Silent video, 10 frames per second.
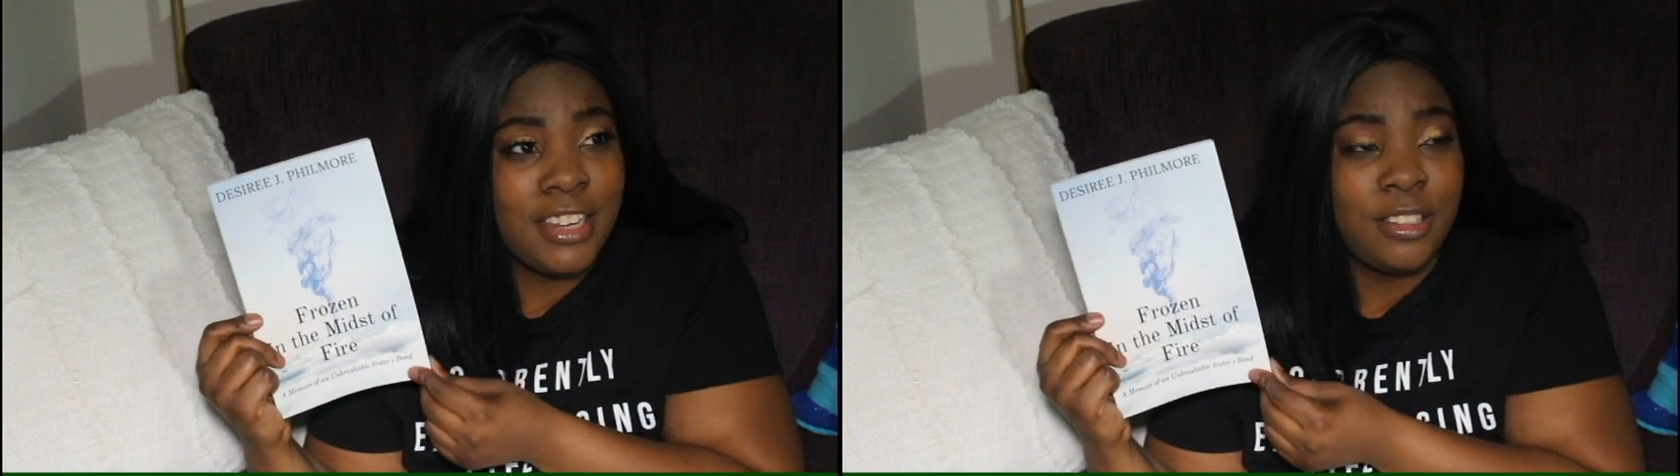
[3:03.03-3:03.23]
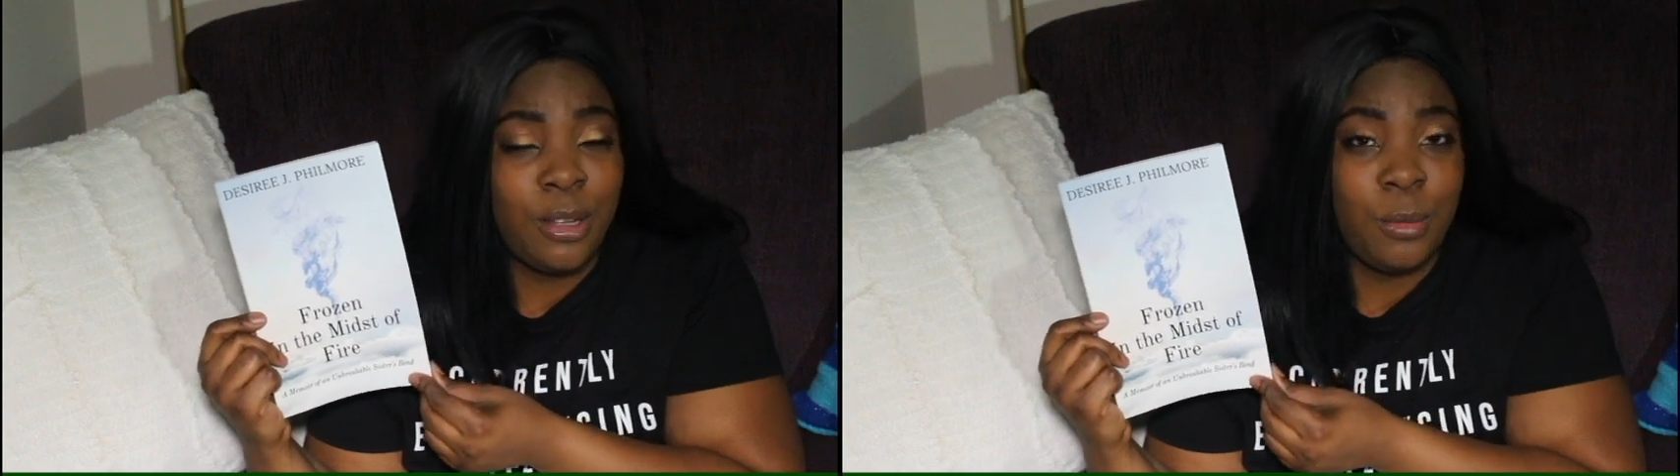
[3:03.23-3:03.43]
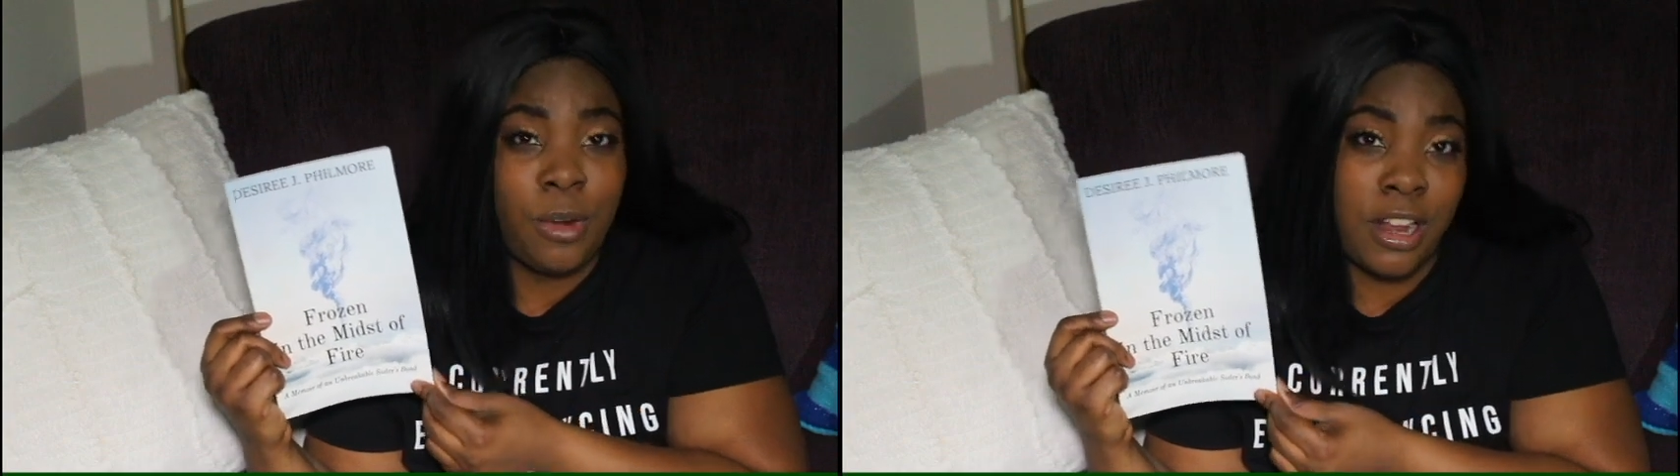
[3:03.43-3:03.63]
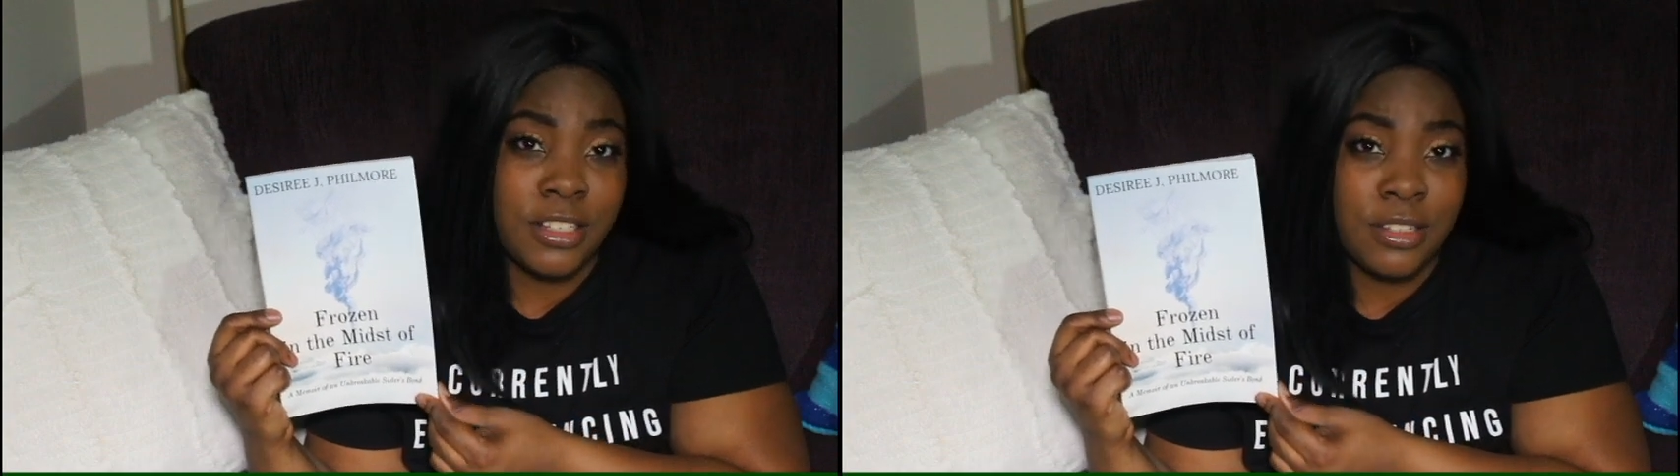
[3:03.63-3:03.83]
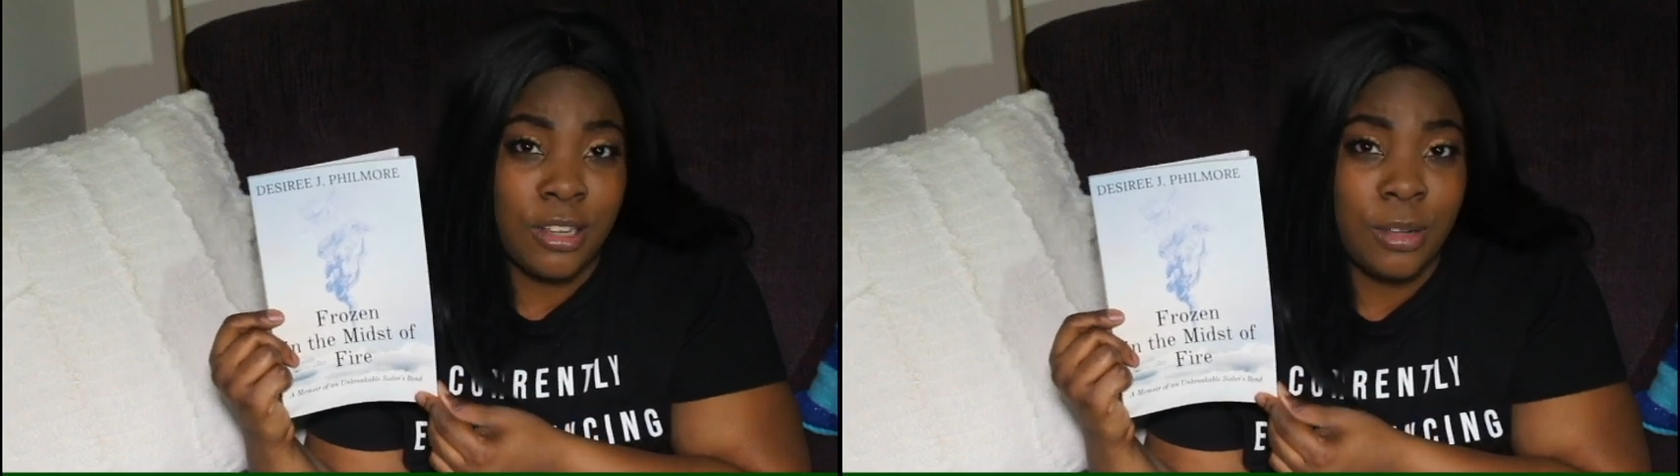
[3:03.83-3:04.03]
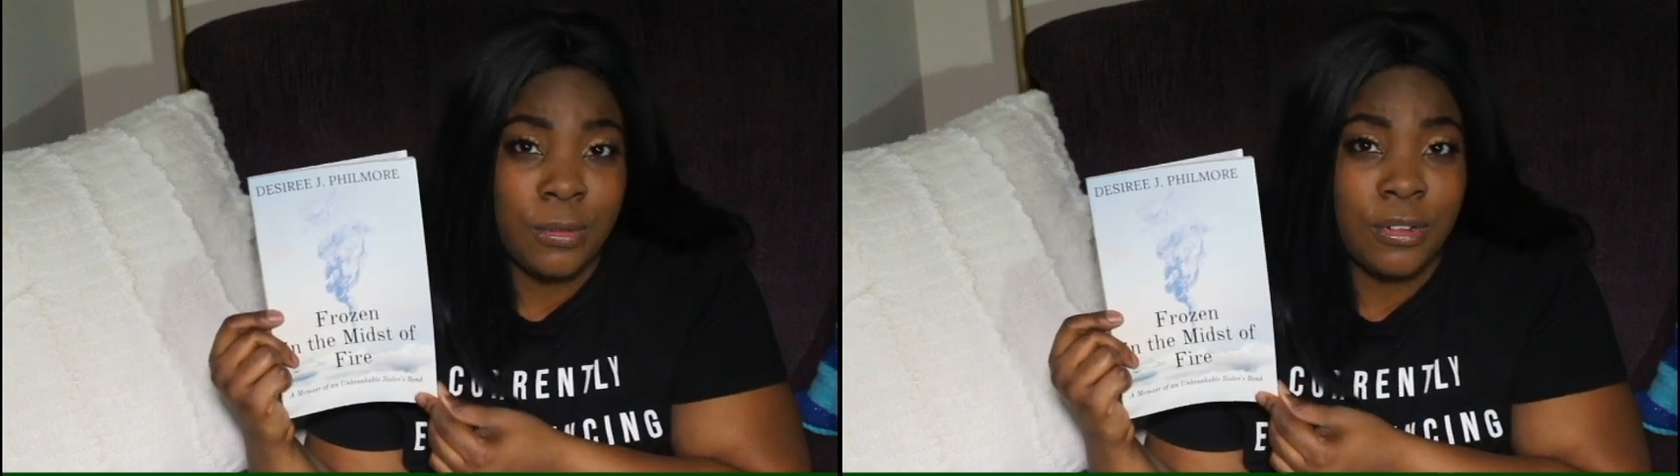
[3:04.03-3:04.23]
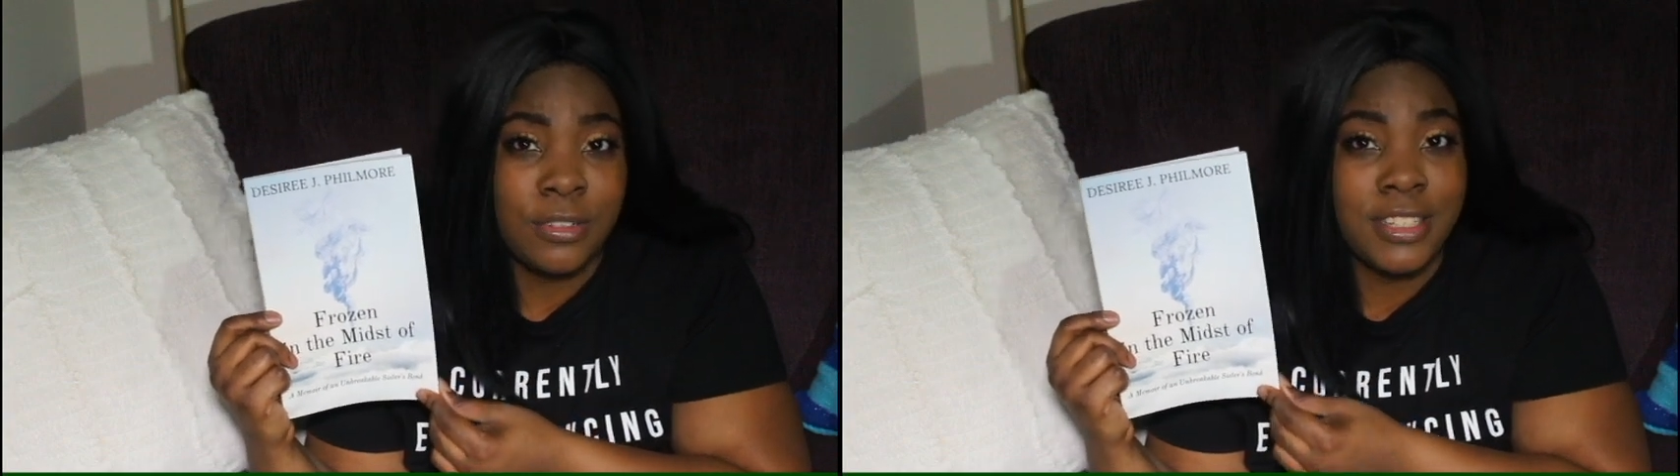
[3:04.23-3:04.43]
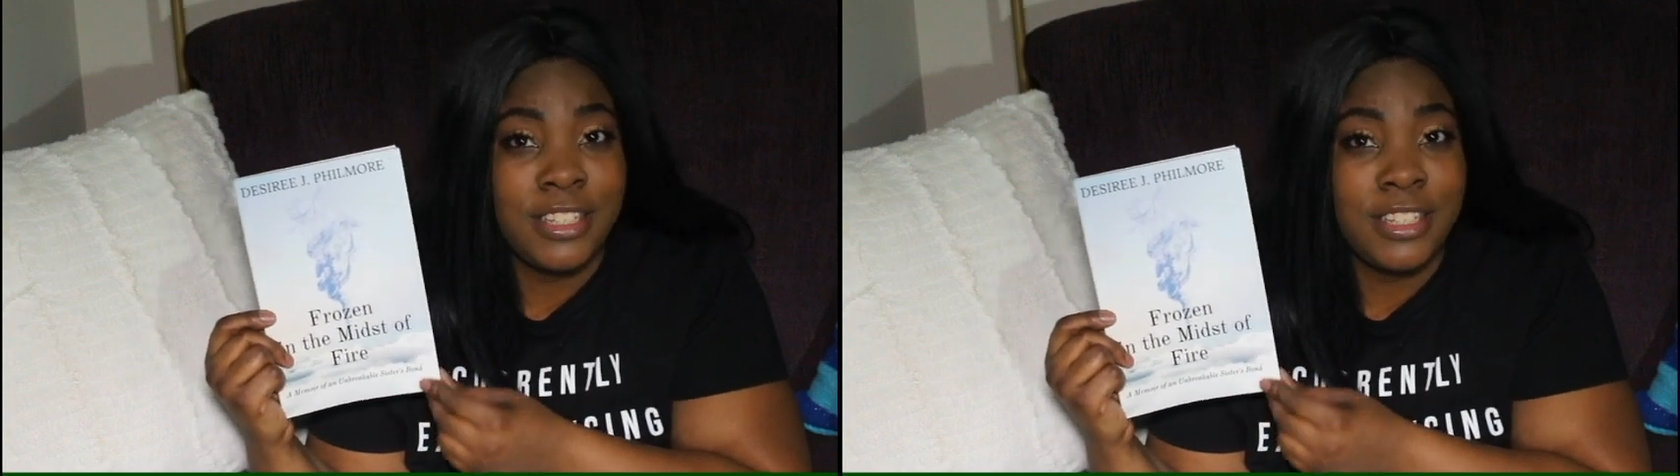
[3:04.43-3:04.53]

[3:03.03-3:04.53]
It's on Barnes & Noble's.